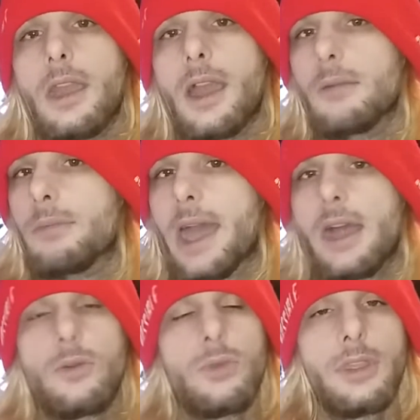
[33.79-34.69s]
I
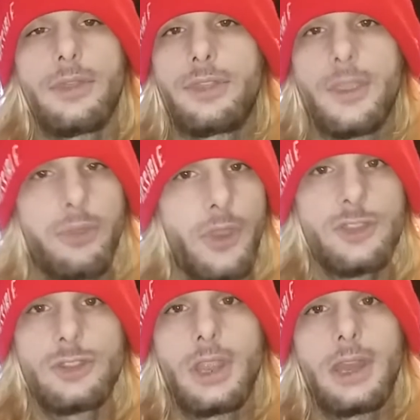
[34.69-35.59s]
battle with
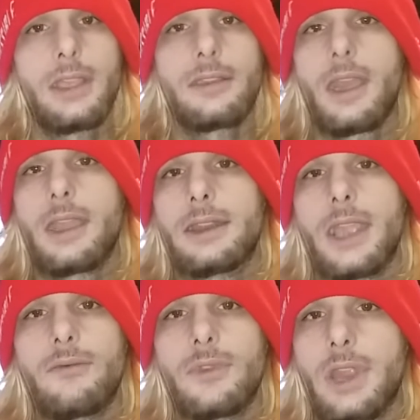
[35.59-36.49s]
depression and anxiety
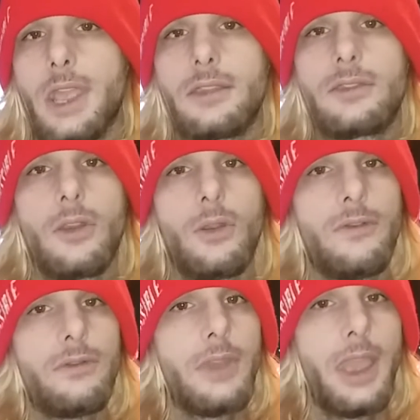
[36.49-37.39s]
every day,
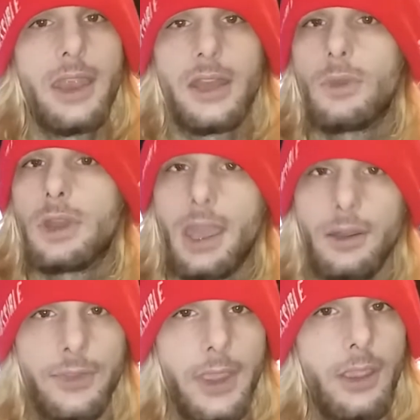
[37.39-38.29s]
so anyone
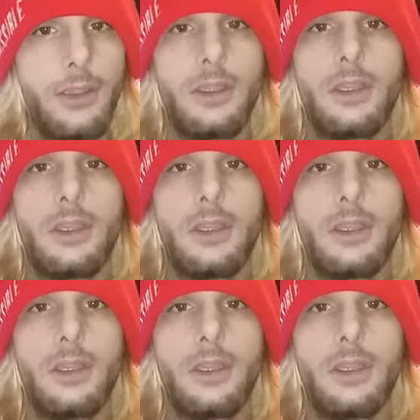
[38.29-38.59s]
out there,